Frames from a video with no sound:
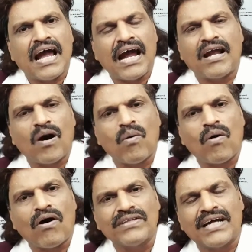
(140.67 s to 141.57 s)
and how
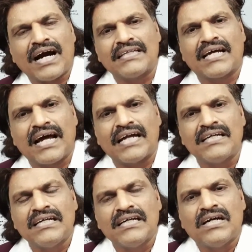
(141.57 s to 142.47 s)
on the other
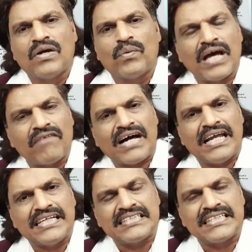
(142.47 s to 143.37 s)
hand we have
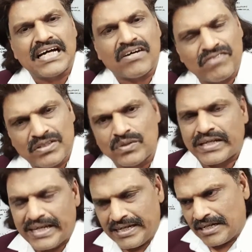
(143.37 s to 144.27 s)
Alexia without
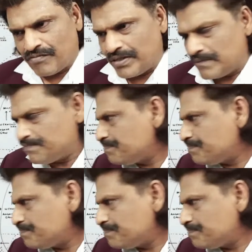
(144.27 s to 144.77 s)
agraphia.